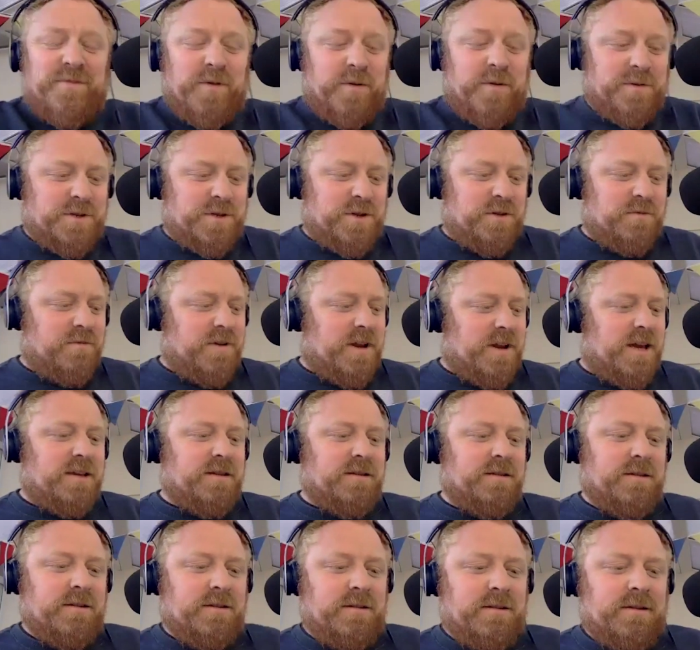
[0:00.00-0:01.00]
I
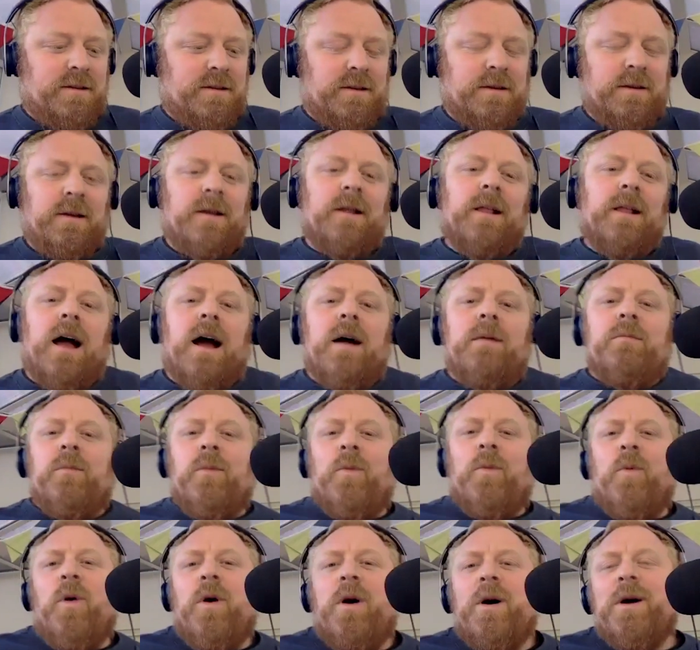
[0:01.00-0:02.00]
should too.
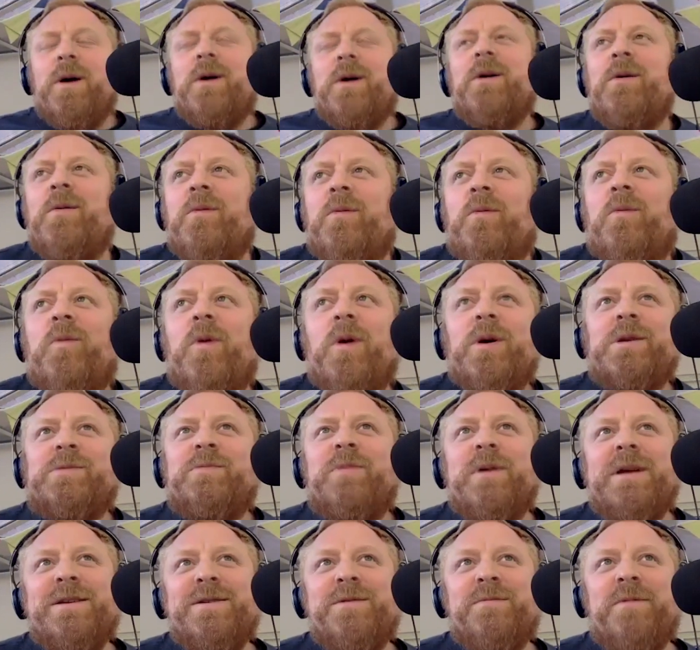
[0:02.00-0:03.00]
I should. What's
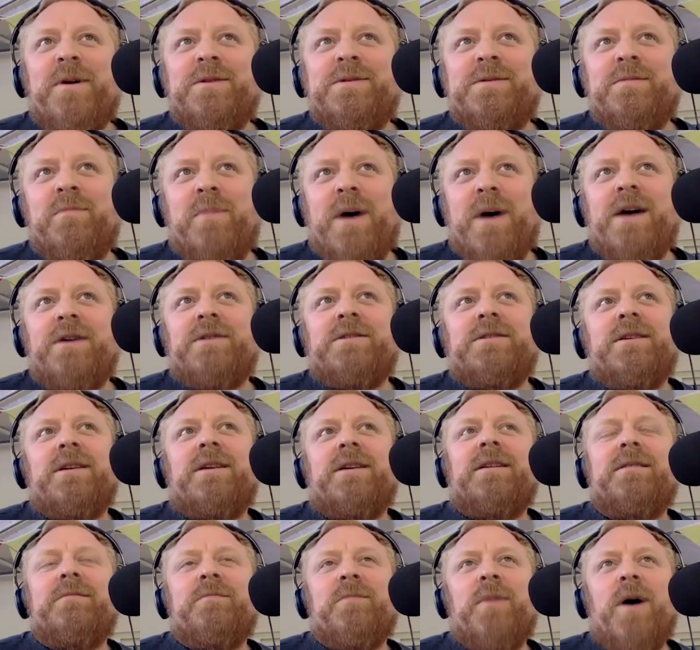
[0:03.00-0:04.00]
been your most
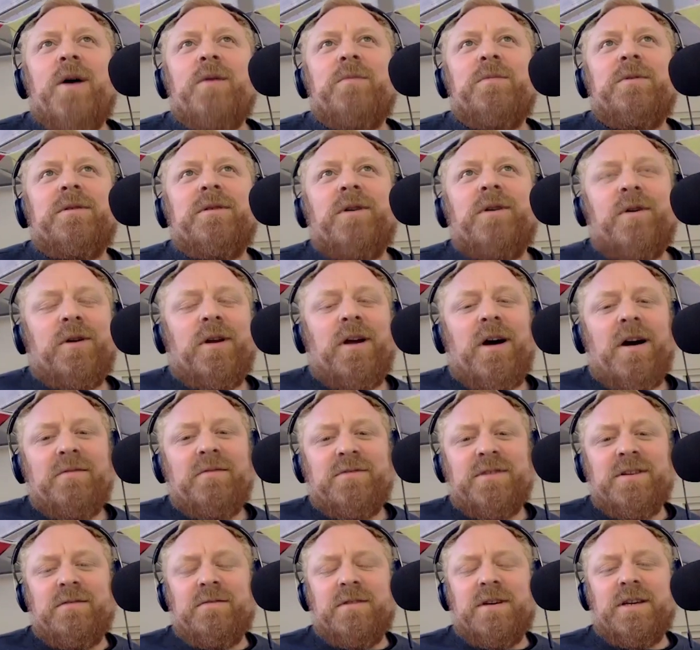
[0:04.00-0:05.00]
embarrassing moment on live
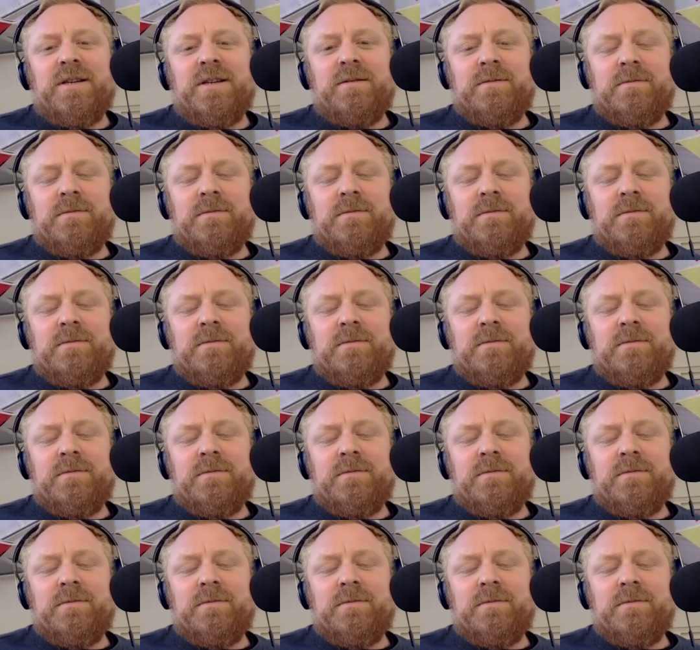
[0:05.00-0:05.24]
TV?